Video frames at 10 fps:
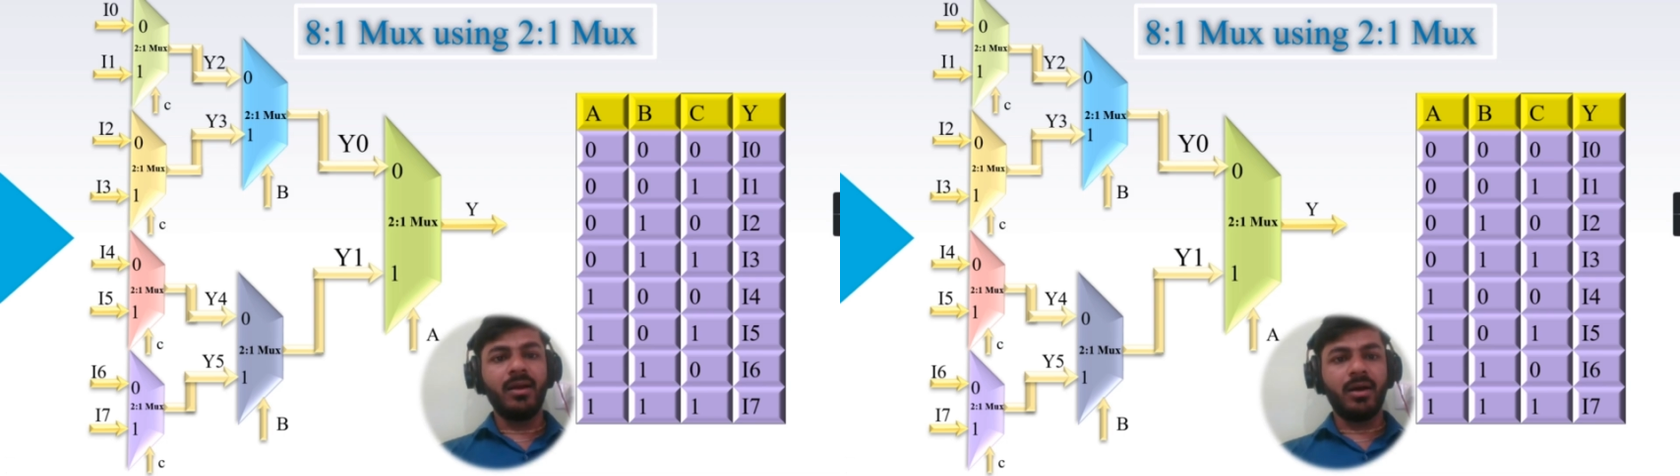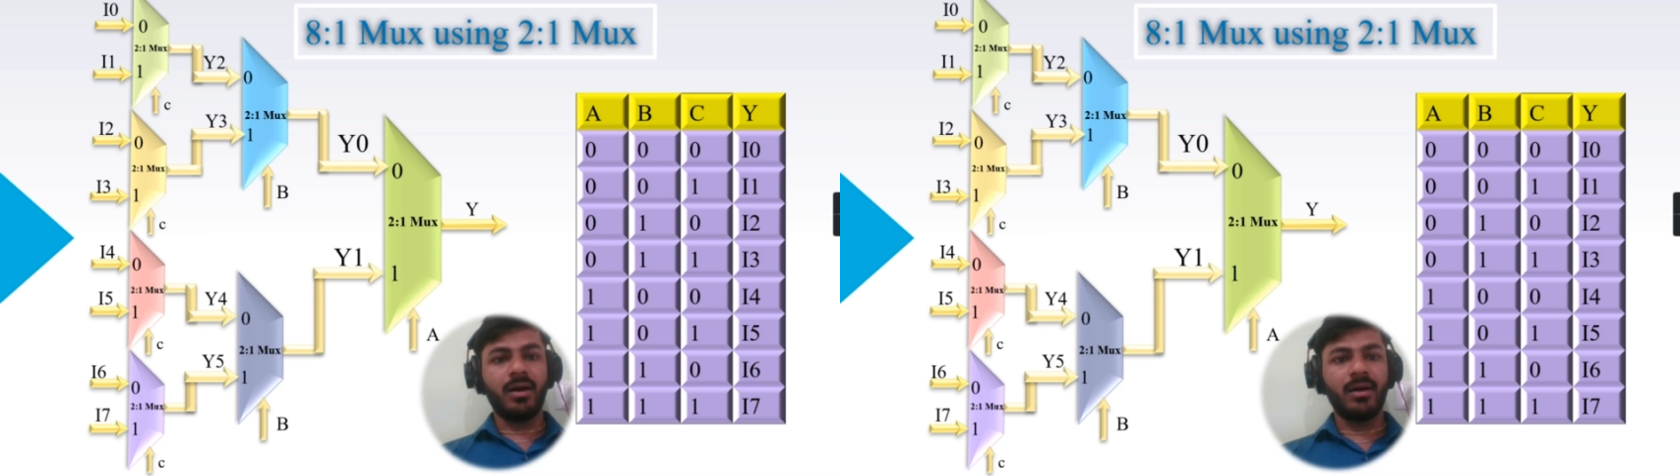
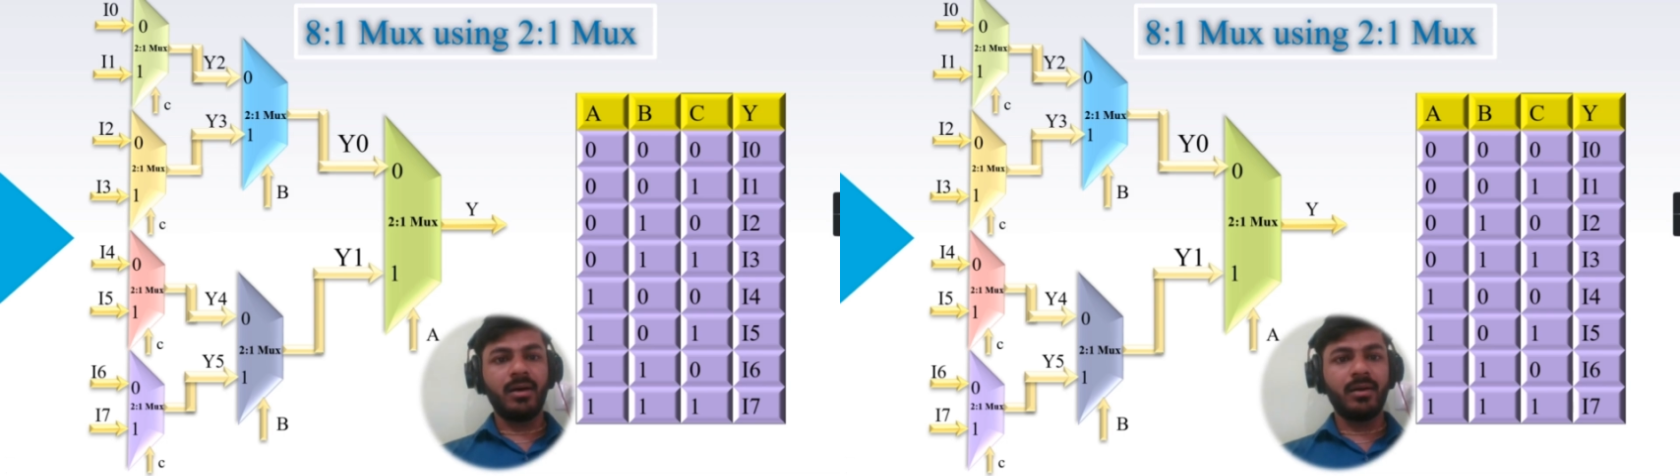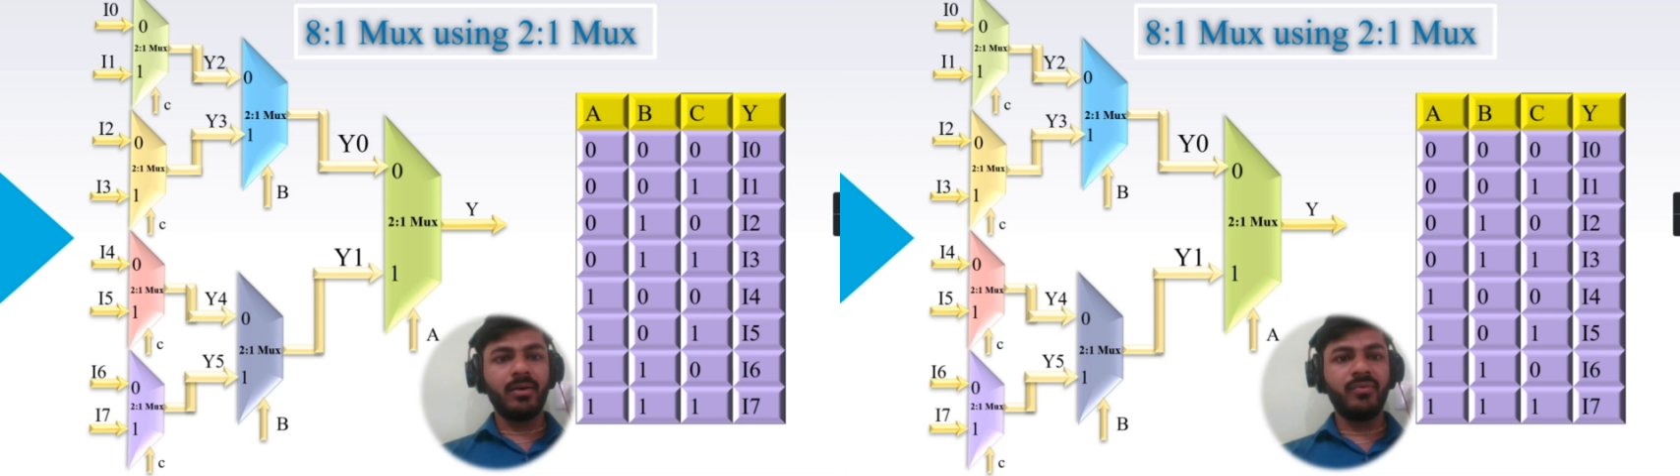
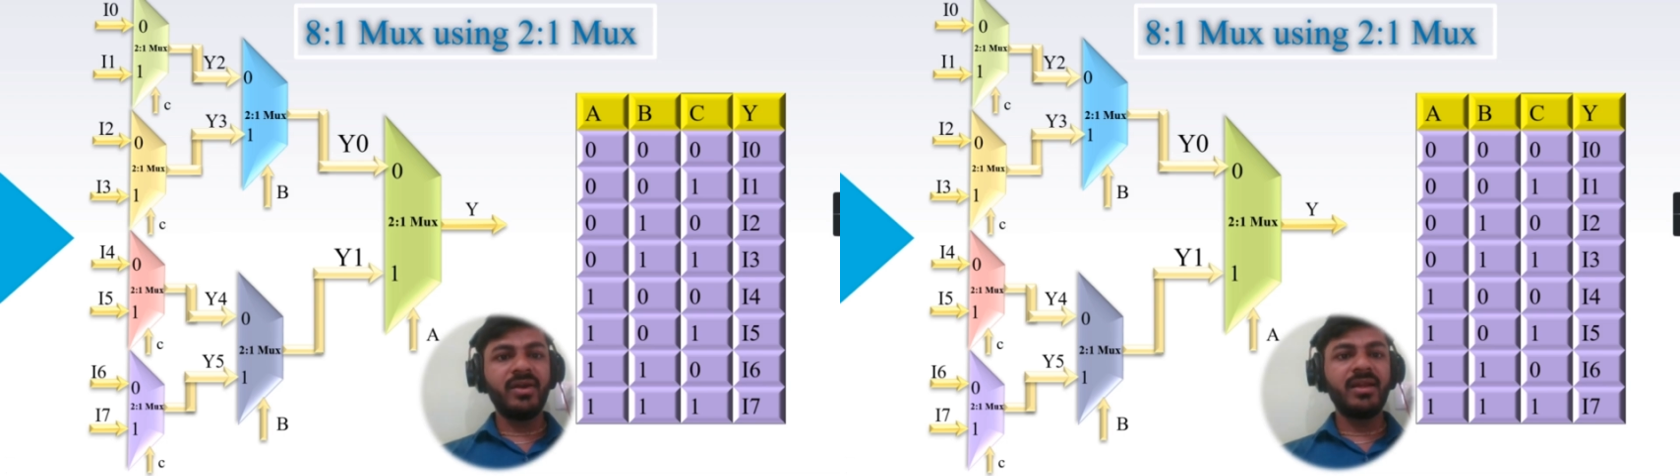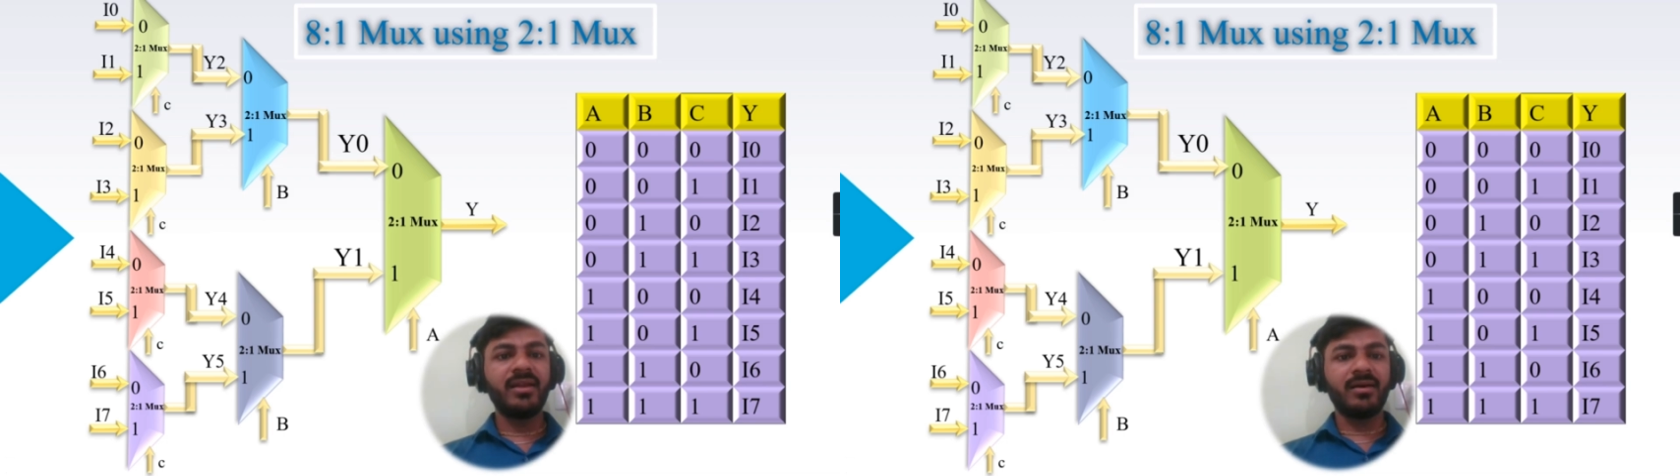
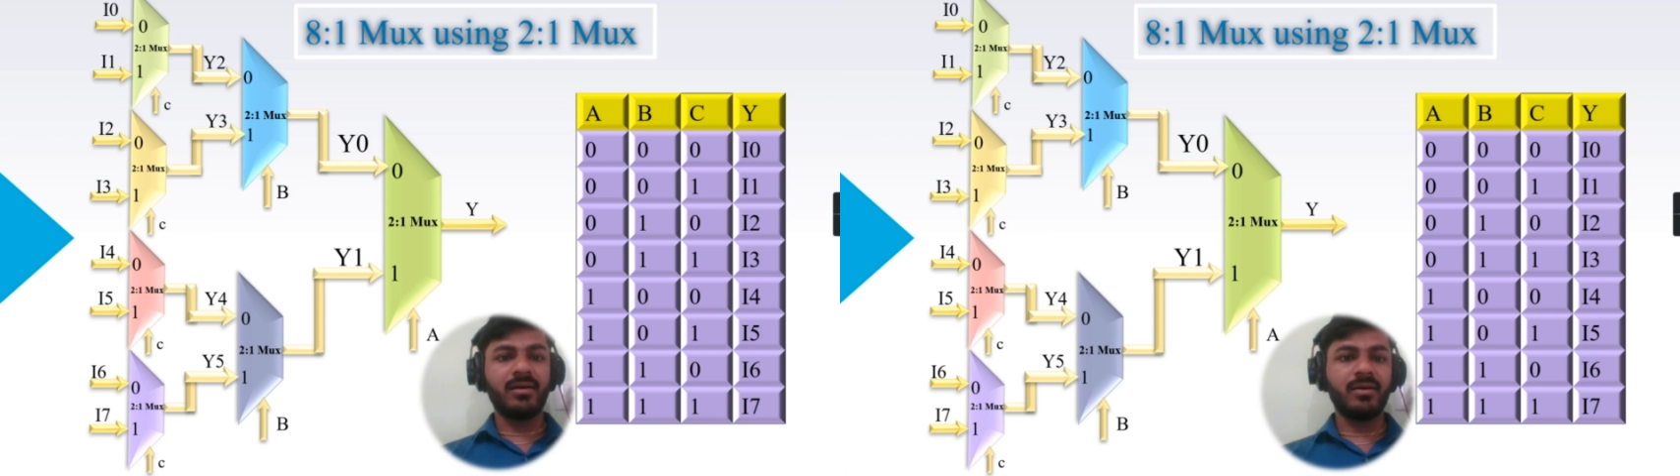we